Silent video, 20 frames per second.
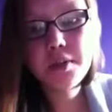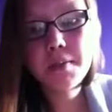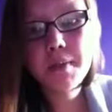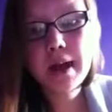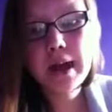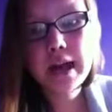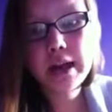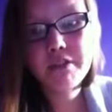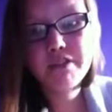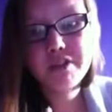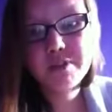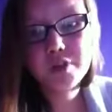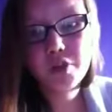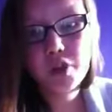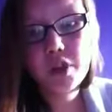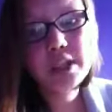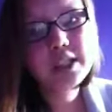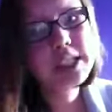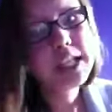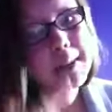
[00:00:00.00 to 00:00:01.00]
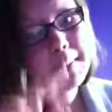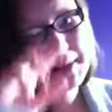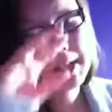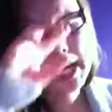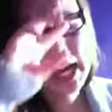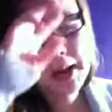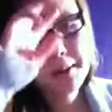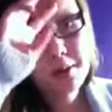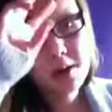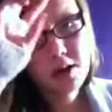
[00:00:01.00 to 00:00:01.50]
My room tour is coming
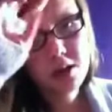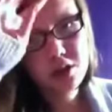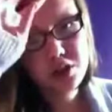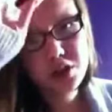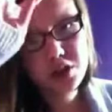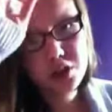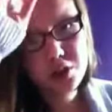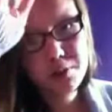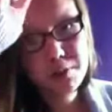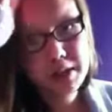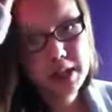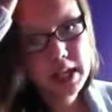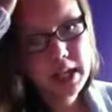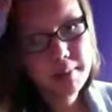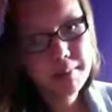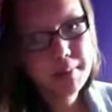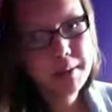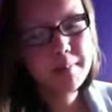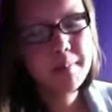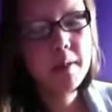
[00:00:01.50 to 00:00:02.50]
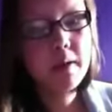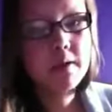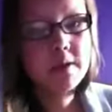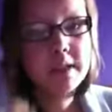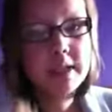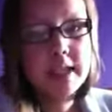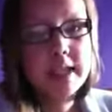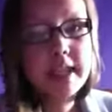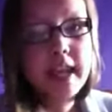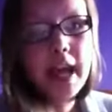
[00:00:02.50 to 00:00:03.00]
up. It should be up
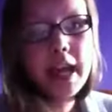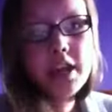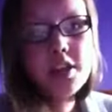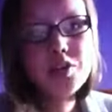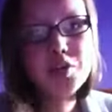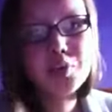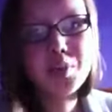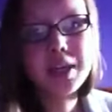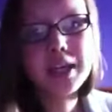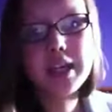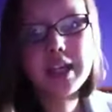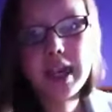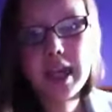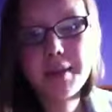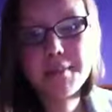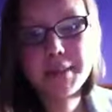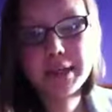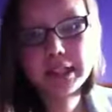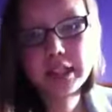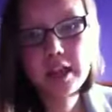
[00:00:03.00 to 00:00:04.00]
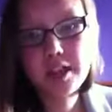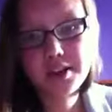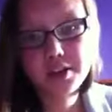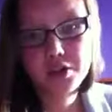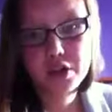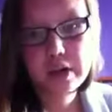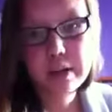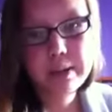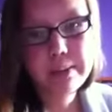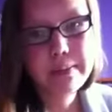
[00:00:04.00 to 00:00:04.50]
posted next week, and my closet
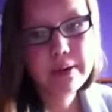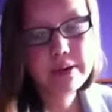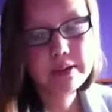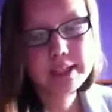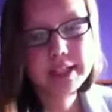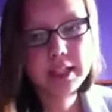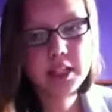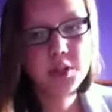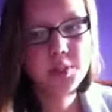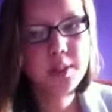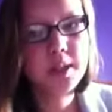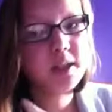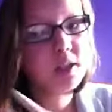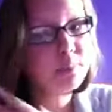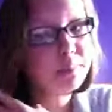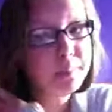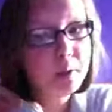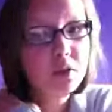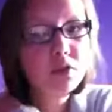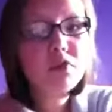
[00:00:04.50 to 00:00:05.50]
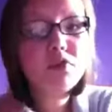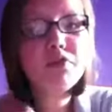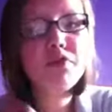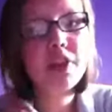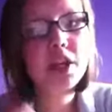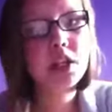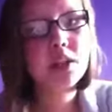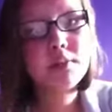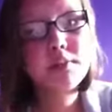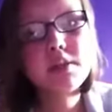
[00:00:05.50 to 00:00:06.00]
tour will be posted next week. They're both
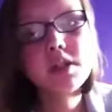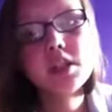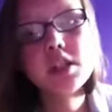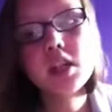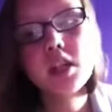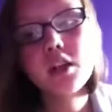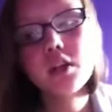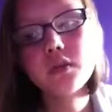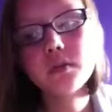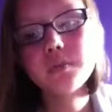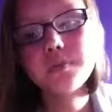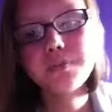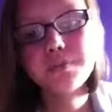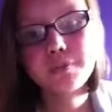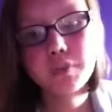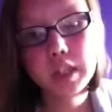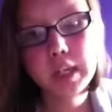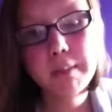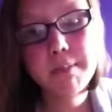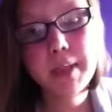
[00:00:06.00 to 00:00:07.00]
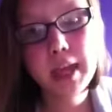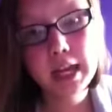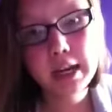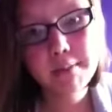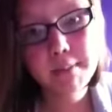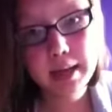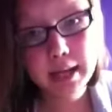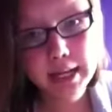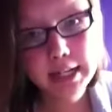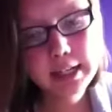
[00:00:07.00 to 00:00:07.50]
filmed, so keep that in
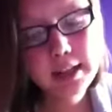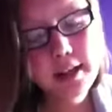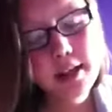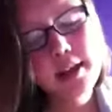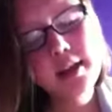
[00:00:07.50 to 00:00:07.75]
mind.